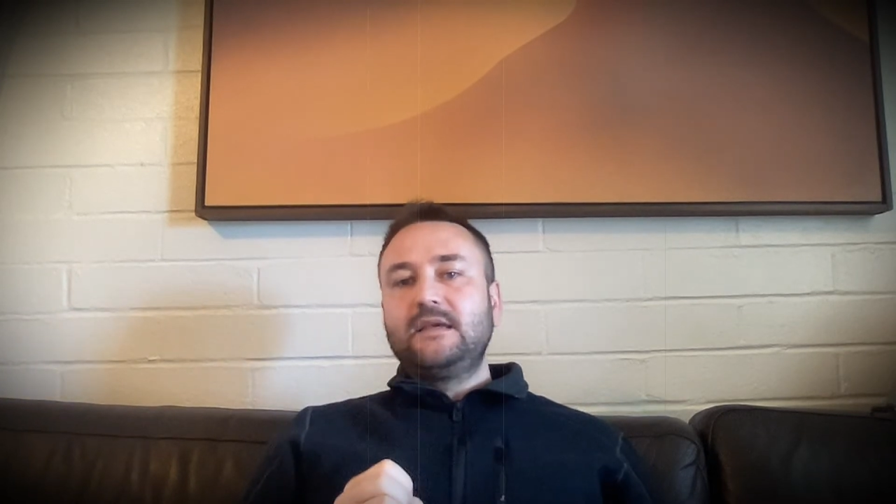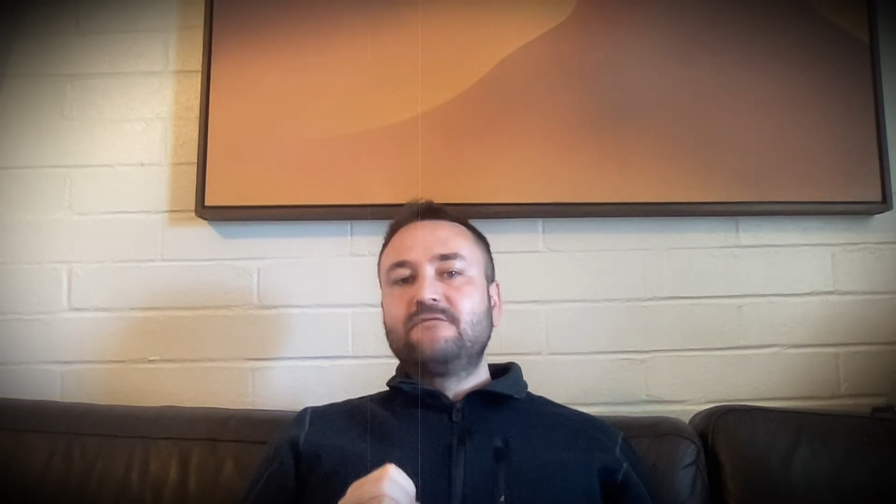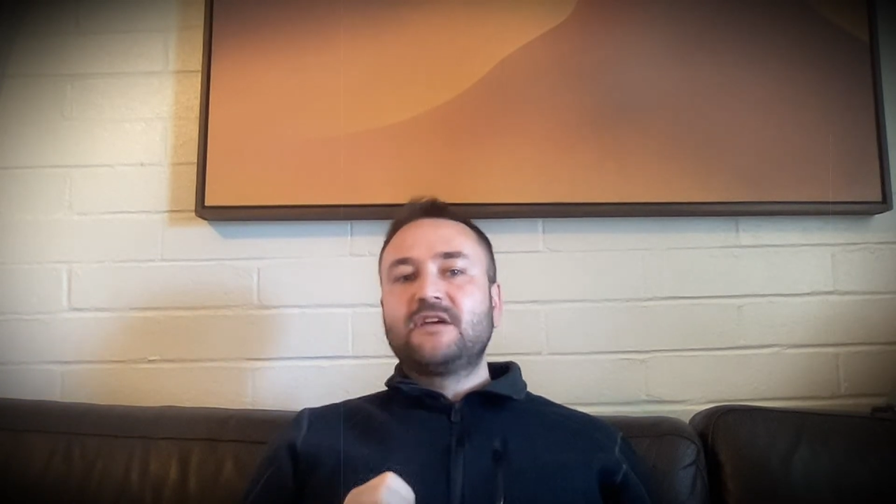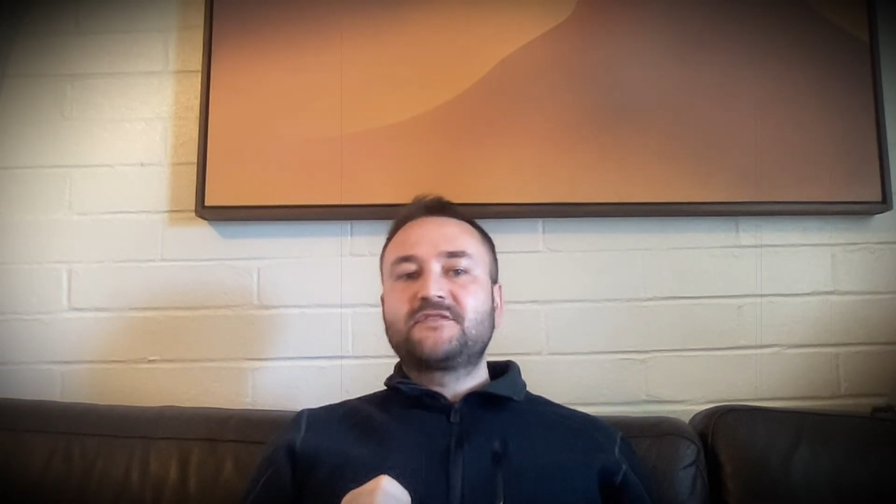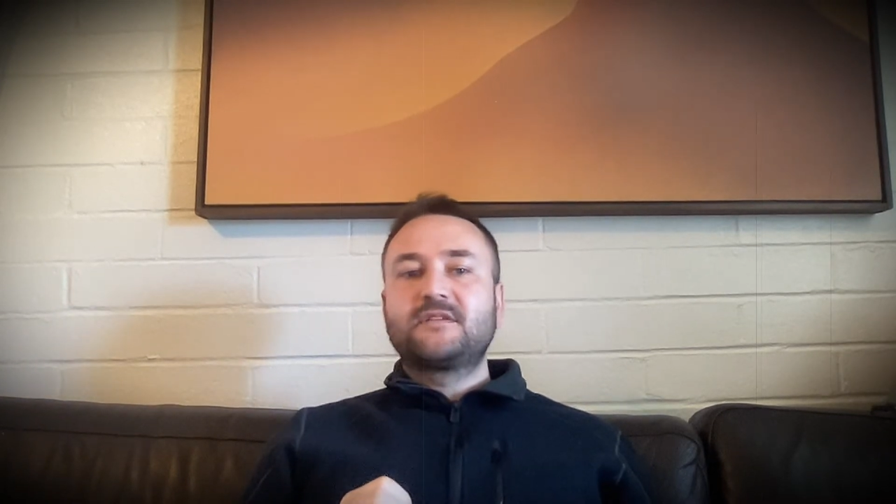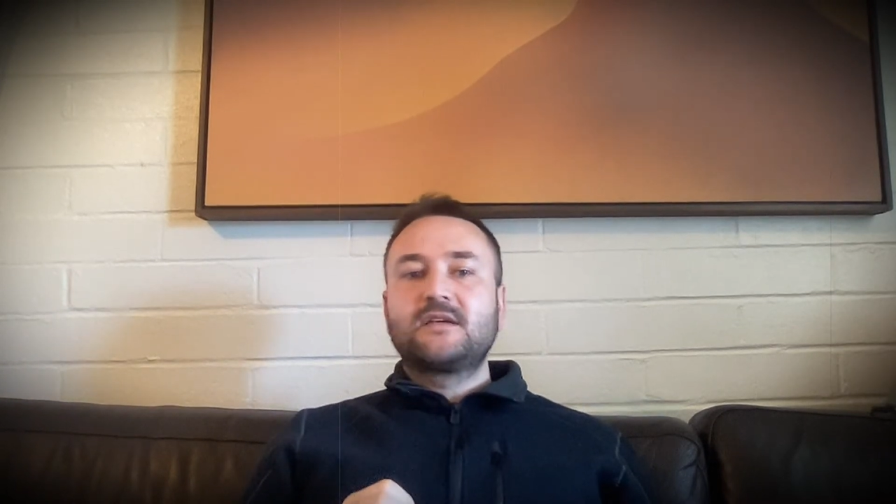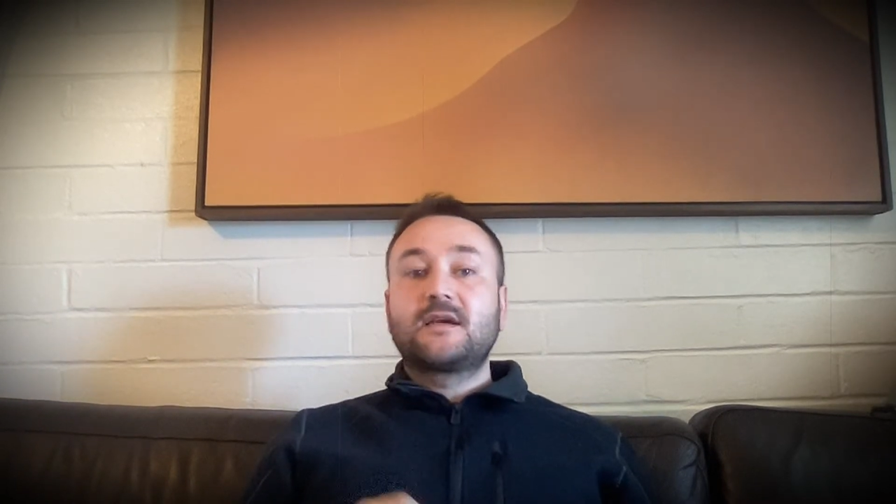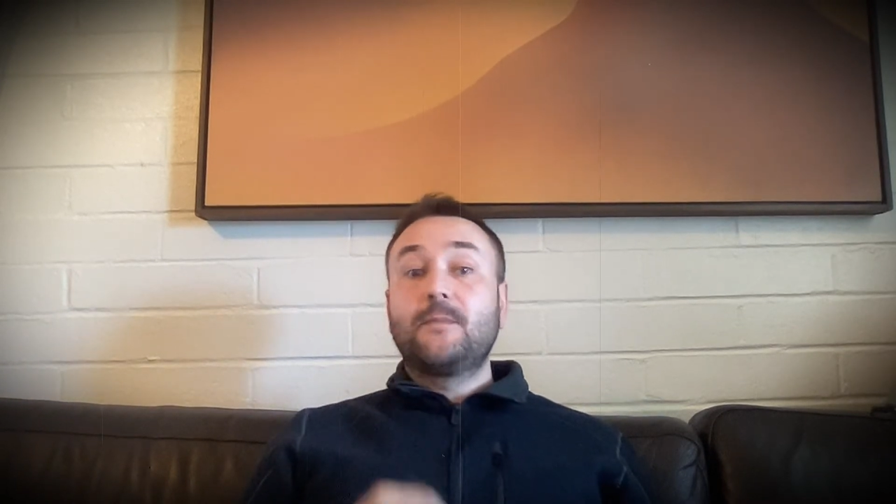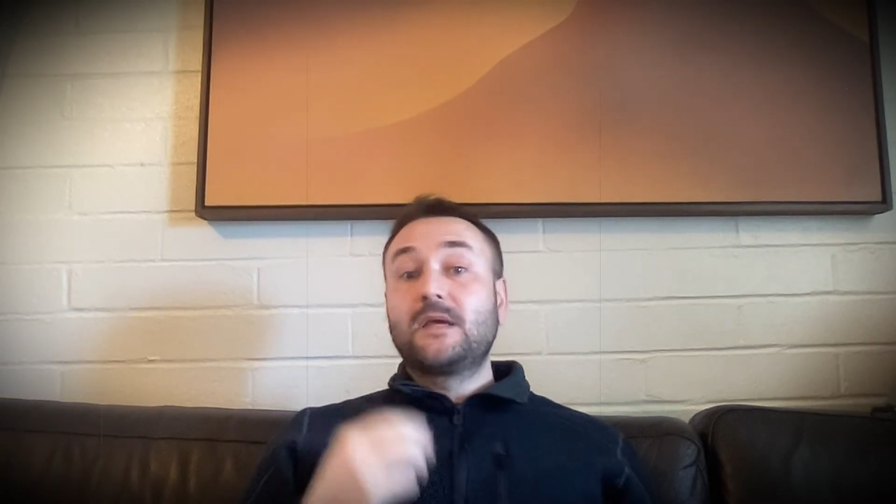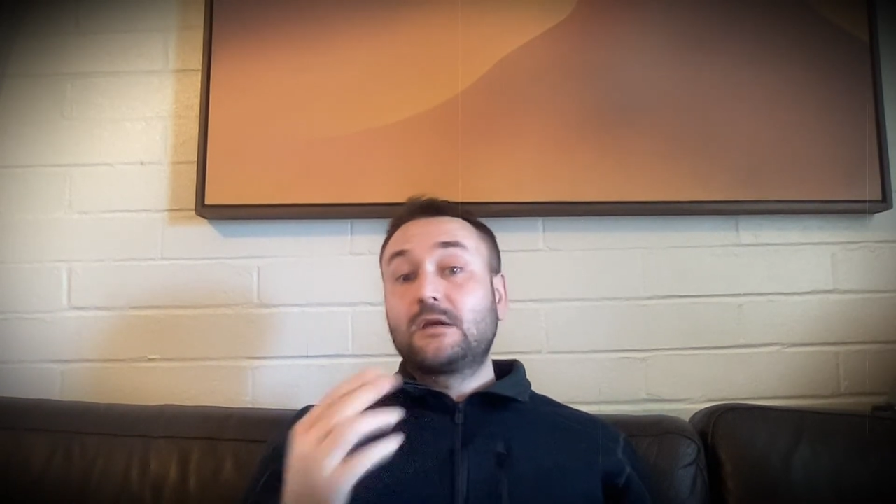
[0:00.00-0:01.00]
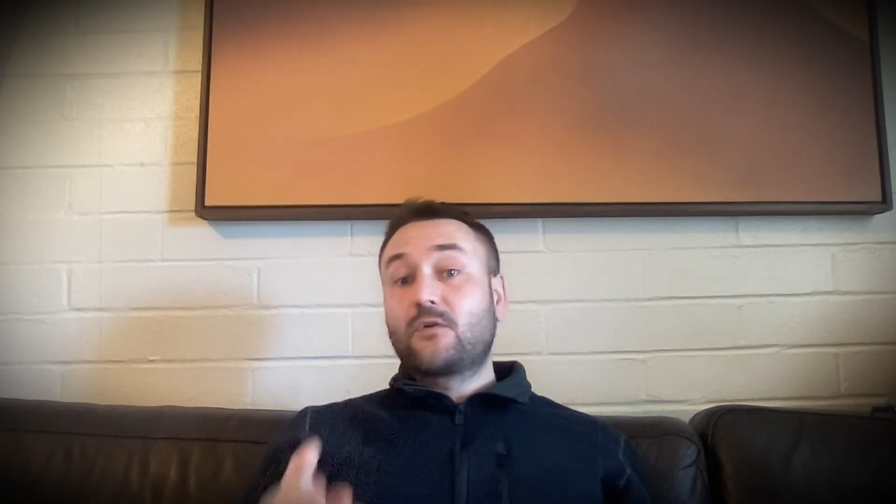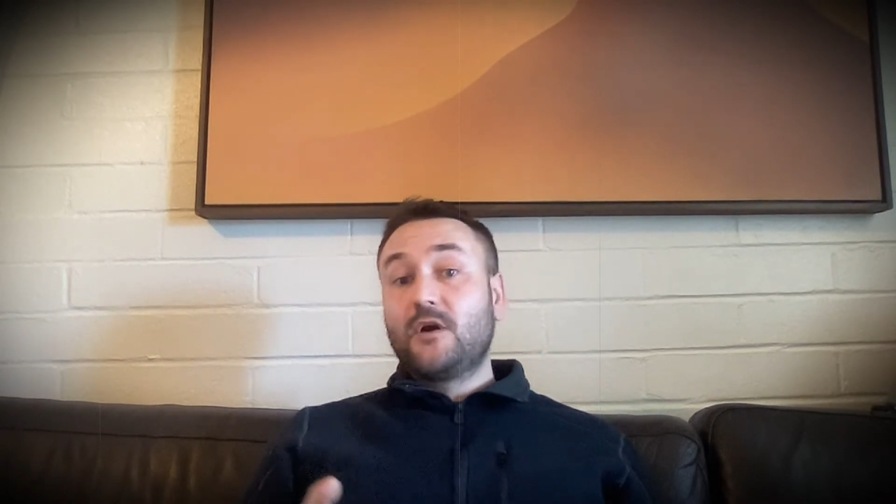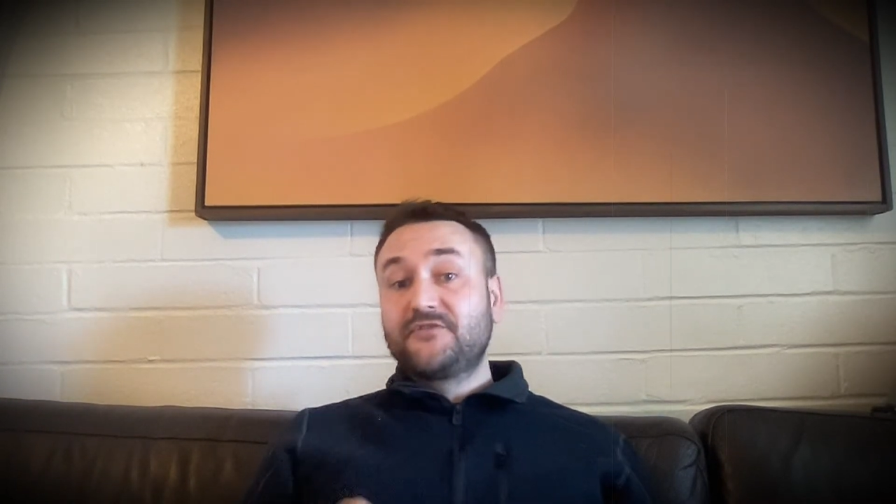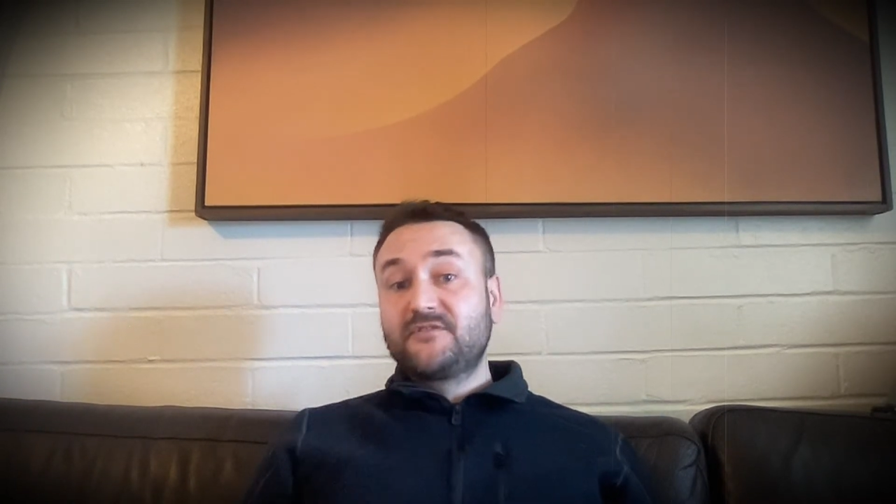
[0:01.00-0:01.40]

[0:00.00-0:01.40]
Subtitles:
invested in coming across